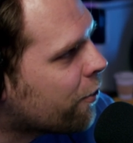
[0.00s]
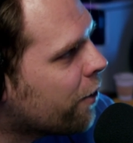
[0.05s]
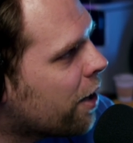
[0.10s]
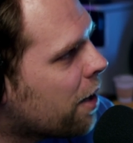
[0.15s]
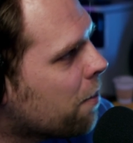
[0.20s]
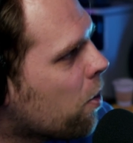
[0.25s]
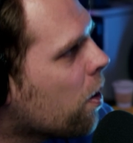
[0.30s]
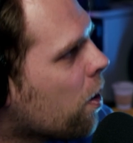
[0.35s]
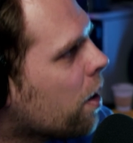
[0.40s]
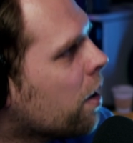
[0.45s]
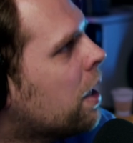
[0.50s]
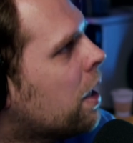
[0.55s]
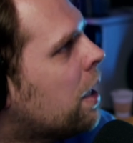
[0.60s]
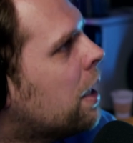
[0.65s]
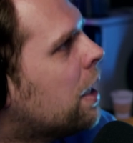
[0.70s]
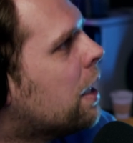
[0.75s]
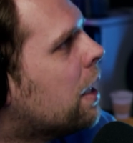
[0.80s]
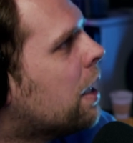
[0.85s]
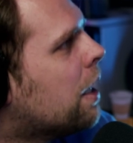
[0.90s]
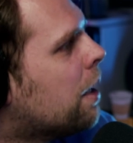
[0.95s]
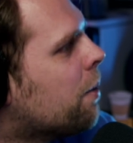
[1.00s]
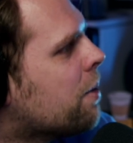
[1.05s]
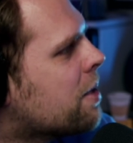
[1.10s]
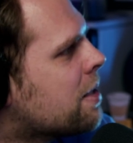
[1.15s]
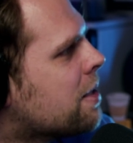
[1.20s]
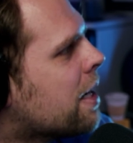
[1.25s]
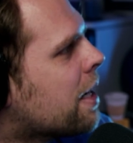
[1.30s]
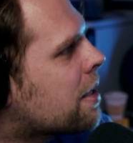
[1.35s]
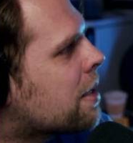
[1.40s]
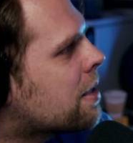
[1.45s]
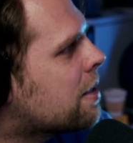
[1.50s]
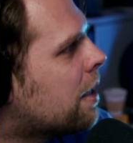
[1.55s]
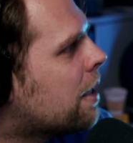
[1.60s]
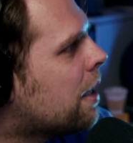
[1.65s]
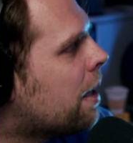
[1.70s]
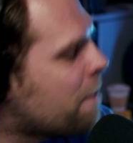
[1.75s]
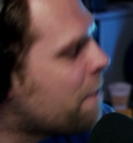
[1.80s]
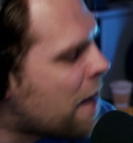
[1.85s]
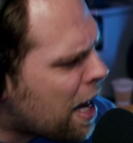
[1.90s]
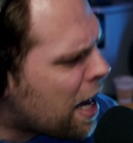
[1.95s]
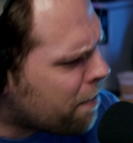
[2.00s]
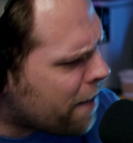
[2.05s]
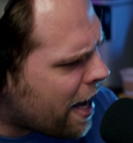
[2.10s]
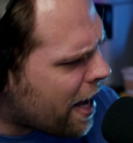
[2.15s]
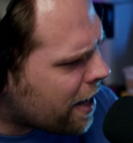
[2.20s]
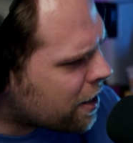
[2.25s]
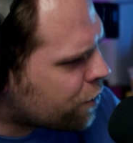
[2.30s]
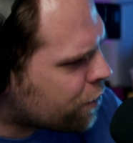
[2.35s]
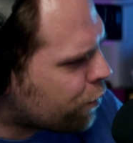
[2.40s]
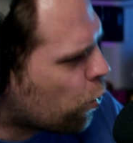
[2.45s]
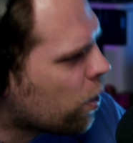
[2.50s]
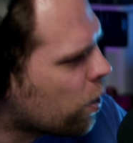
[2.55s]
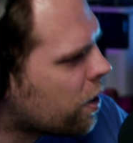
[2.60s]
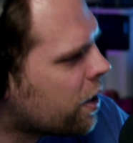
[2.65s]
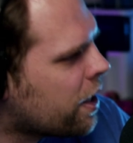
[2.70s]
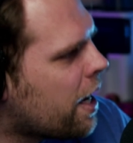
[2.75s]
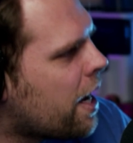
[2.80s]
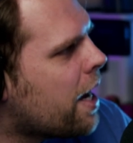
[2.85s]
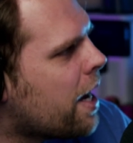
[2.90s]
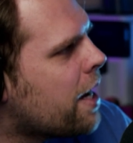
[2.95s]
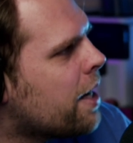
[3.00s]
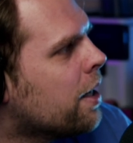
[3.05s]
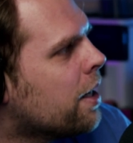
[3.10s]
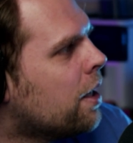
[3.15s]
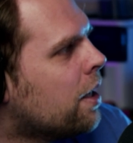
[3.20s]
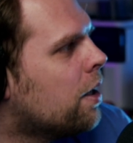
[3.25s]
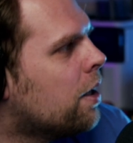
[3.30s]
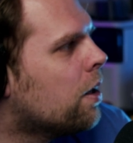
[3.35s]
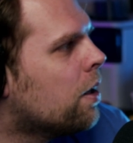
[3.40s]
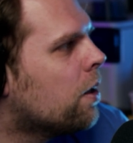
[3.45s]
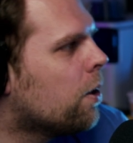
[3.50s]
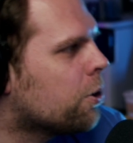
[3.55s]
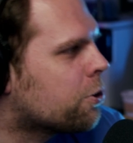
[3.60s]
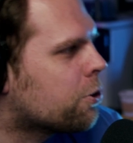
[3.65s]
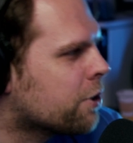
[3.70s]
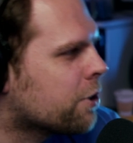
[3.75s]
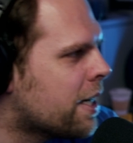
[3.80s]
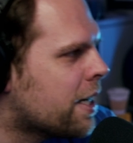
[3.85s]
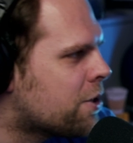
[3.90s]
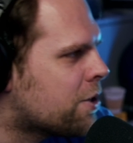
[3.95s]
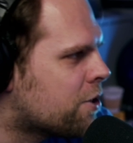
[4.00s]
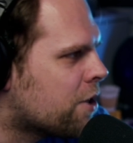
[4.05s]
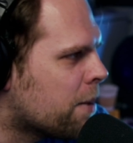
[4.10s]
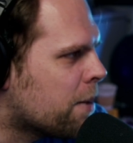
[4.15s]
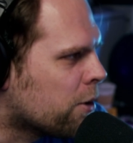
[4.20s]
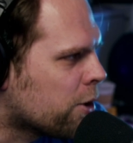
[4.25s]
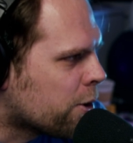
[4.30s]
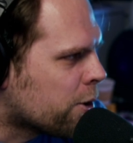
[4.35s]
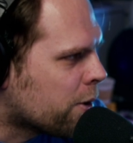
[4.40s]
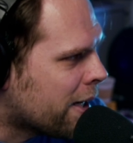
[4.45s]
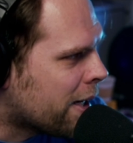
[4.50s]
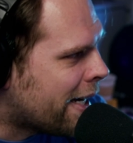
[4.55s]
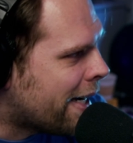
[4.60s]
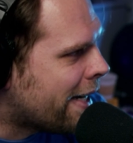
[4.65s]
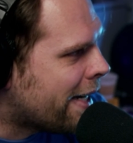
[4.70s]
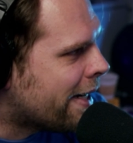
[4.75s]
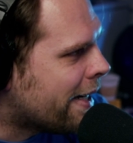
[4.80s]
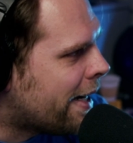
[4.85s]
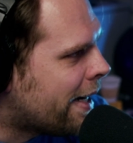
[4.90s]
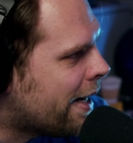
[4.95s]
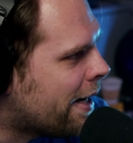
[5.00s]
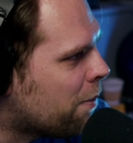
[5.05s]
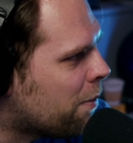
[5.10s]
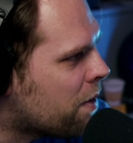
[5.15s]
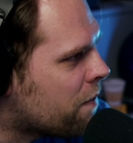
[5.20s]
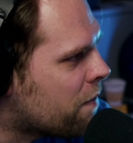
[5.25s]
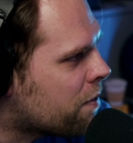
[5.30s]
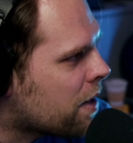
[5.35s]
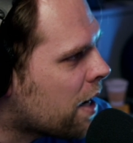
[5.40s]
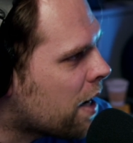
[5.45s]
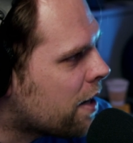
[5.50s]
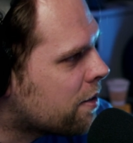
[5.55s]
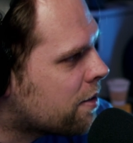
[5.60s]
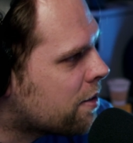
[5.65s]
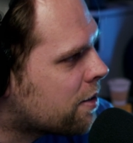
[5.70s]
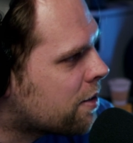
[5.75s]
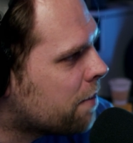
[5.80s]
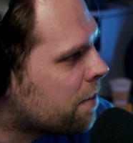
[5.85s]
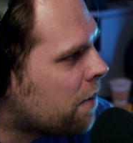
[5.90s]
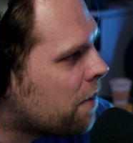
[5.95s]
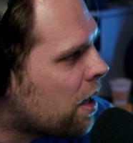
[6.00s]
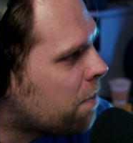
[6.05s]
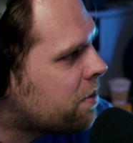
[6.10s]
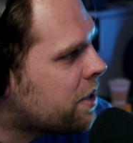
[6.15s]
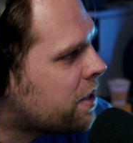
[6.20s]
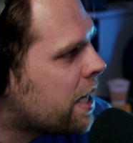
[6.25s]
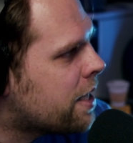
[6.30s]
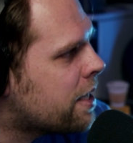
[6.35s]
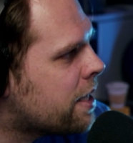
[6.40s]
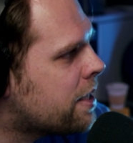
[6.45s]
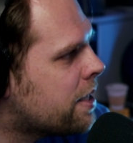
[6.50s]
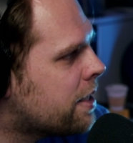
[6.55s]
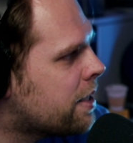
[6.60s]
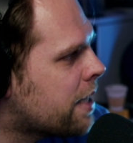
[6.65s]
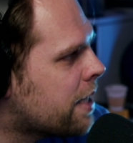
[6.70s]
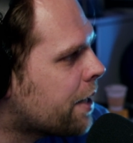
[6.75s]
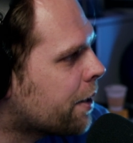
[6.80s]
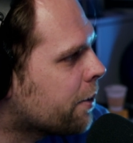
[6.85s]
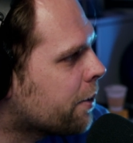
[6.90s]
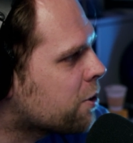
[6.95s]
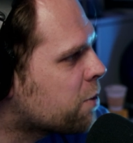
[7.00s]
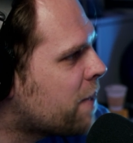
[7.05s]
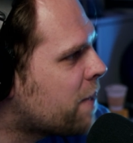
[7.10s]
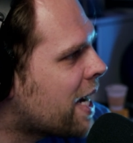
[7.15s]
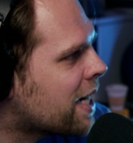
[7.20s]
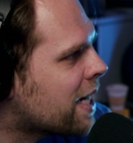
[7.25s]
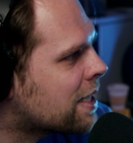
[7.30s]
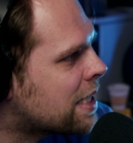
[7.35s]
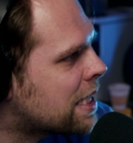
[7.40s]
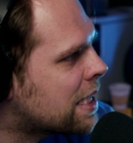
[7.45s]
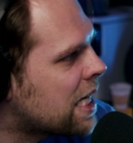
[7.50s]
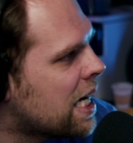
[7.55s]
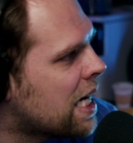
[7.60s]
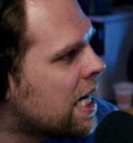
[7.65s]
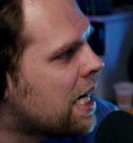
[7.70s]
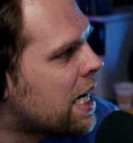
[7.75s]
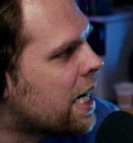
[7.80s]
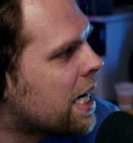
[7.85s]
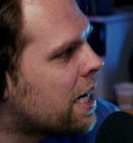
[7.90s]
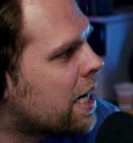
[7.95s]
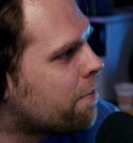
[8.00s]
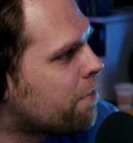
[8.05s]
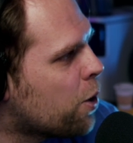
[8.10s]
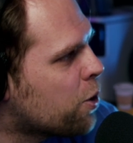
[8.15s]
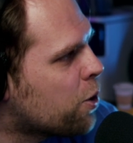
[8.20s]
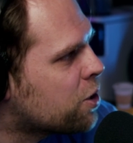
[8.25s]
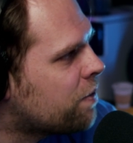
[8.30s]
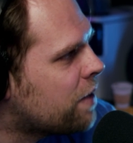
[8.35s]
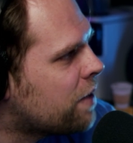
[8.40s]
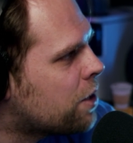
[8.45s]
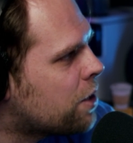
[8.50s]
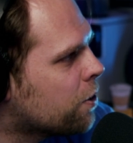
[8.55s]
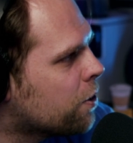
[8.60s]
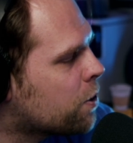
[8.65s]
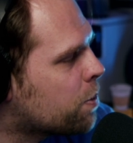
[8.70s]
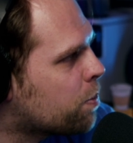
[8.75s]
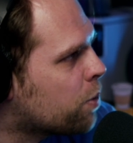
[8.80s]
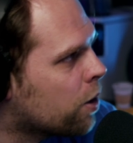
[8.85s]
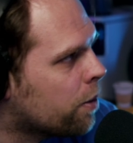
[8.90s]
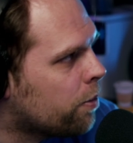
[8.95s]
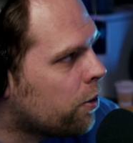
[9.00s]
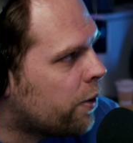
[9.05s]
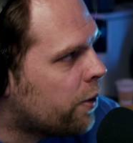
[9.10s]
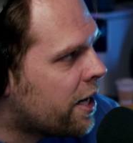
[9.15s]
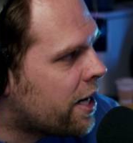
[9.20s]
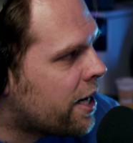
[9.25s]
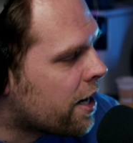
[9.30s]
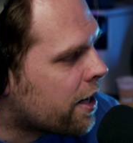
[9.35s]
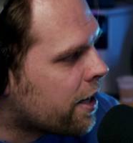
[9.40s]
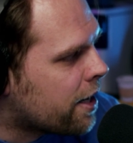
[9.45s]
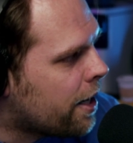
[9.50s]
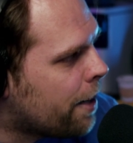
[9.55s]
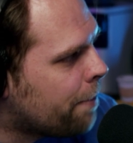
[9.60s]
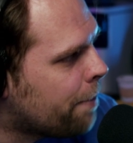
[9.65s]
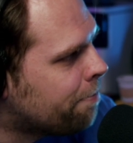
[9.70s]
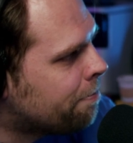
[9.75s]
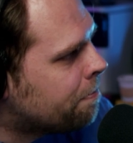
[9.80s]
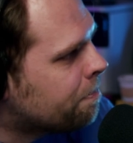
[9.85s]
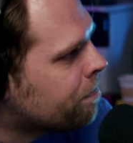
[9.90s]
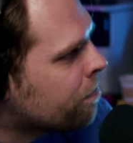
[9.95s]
anymore. What's next? Mad Max 4K Ultra HD Blu-ray. We've got some updated technical specs and bonus features per Blu-ray.com.